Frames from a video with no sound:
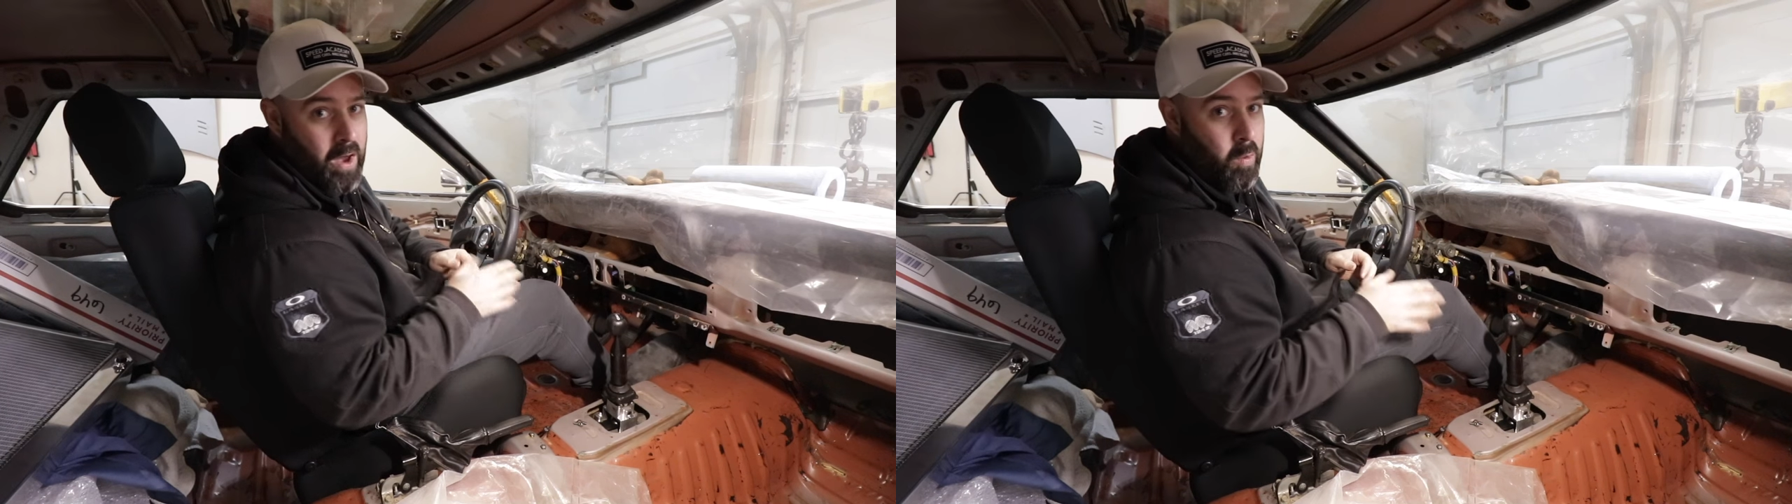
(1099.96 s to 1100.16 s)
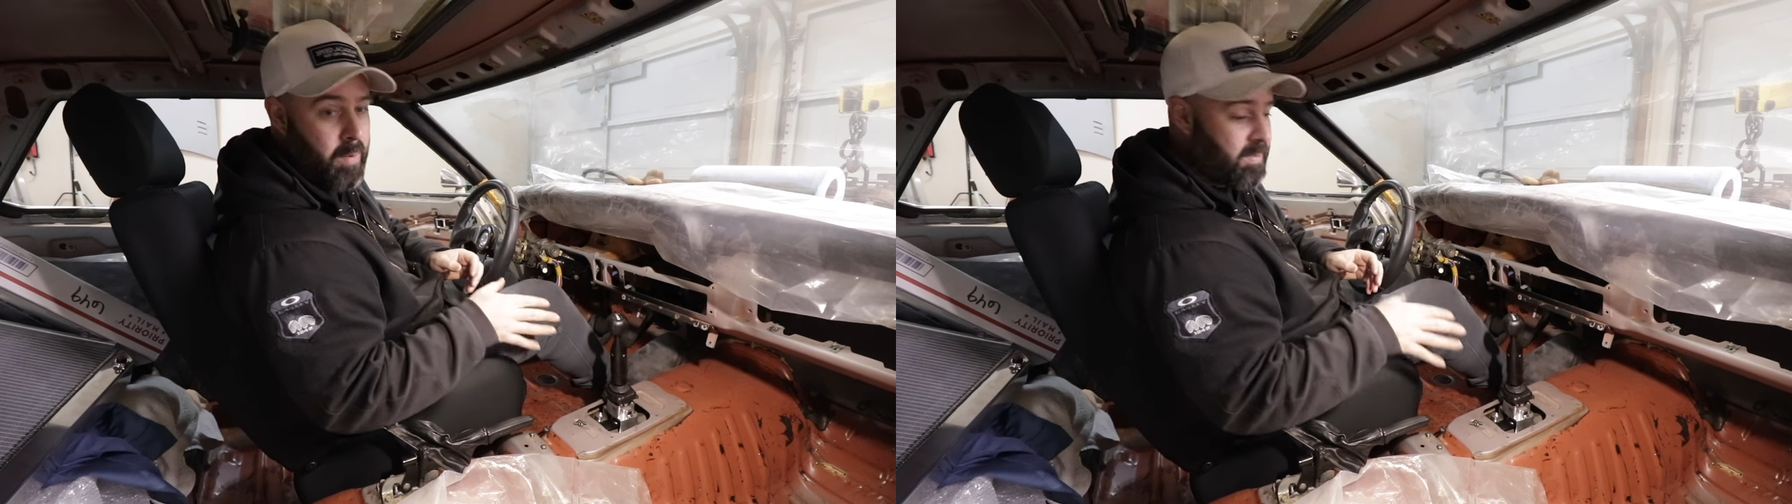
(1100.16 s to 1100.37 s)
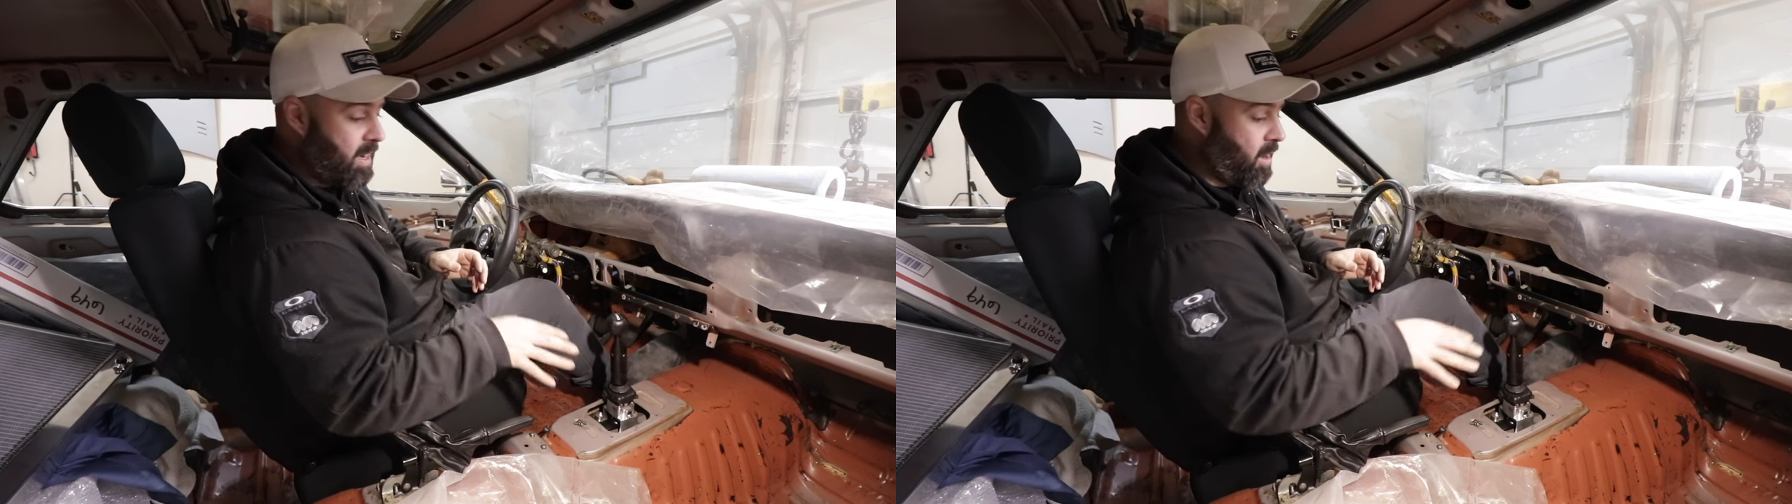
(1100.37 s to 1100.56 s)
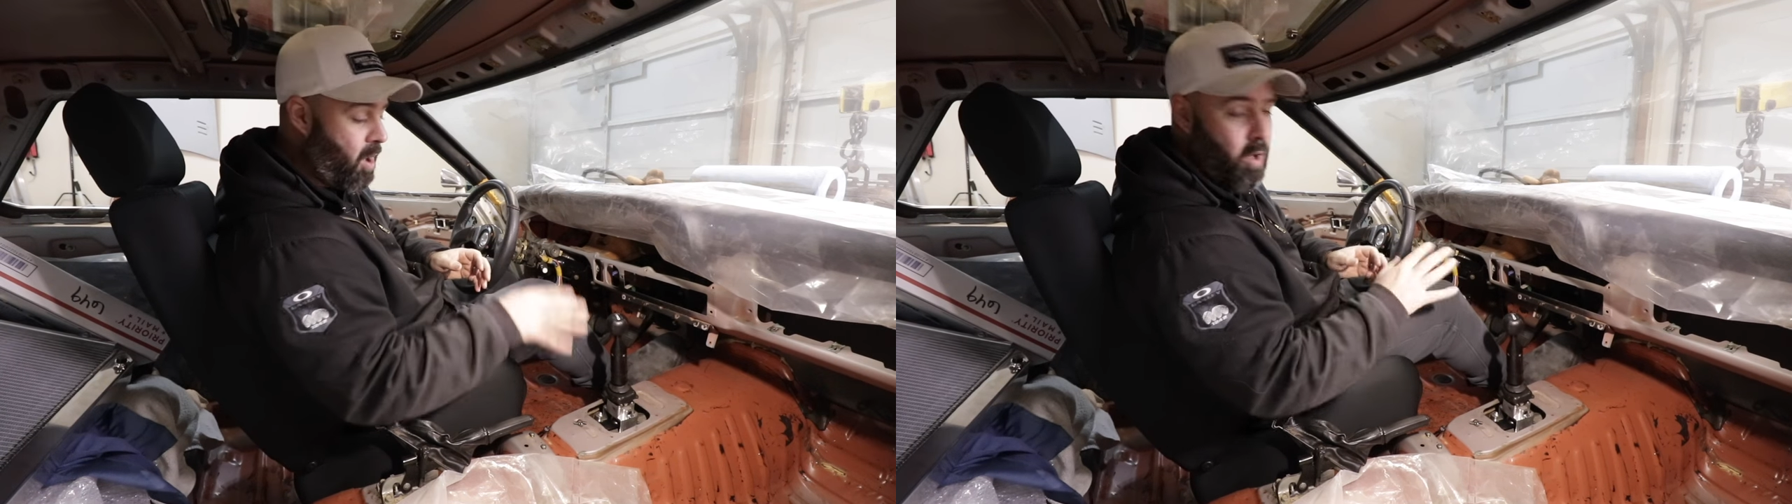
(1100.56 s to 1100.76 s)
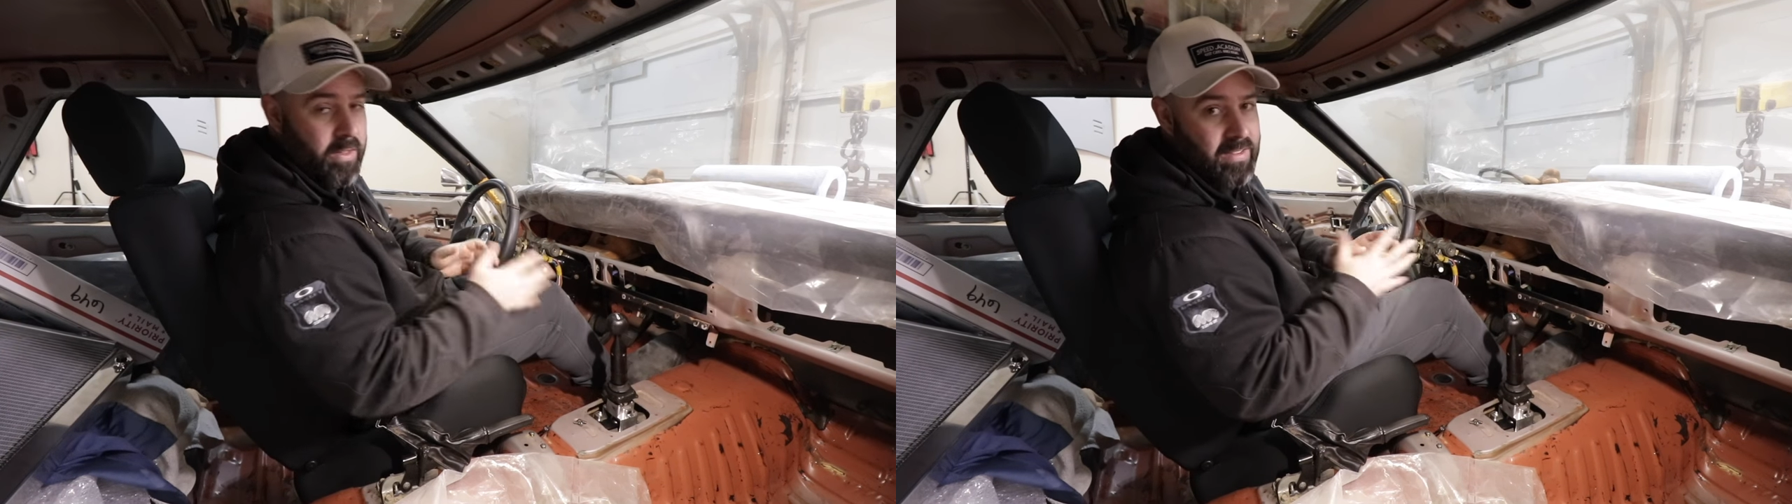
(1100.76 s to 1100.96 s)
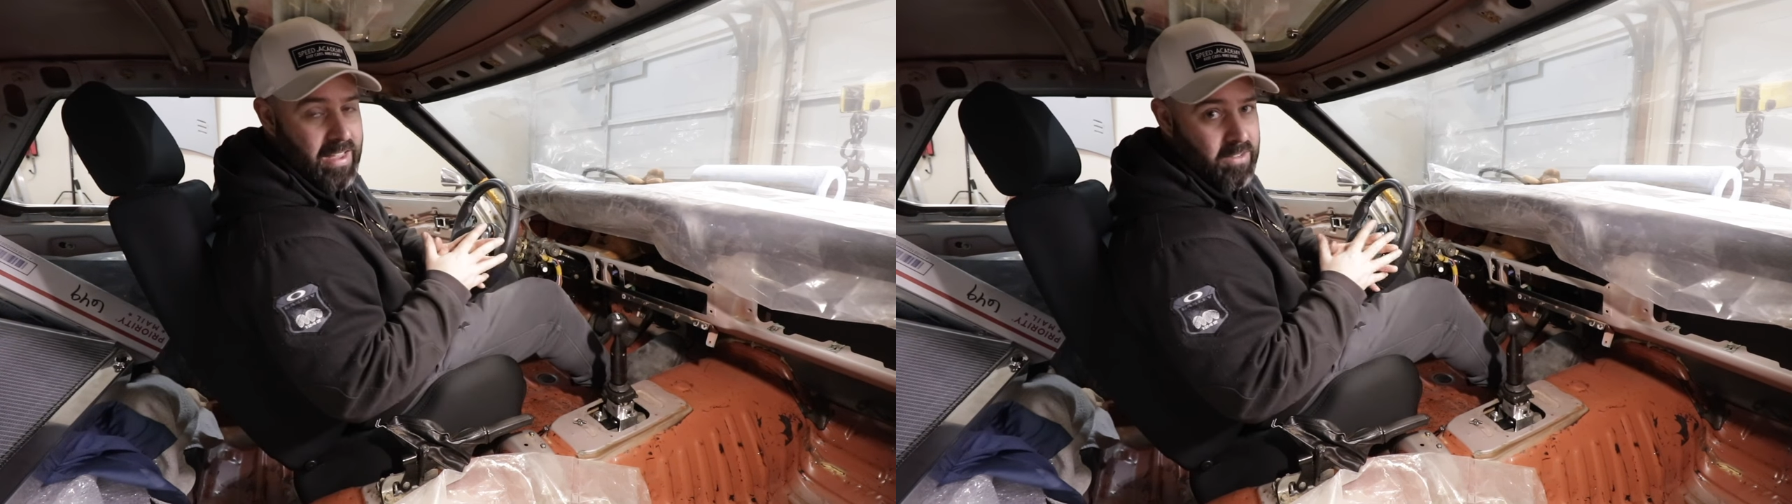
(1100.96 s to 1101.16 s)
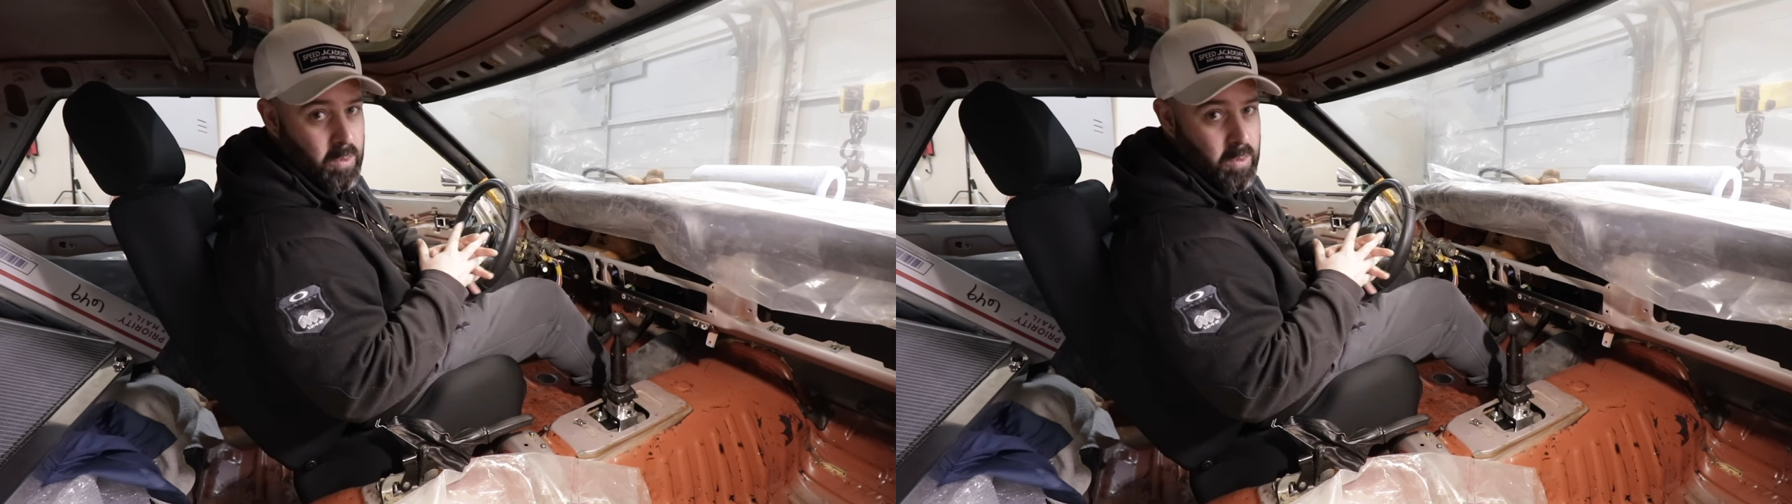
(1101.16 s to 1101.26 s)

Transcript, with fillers: on our website on all this SQ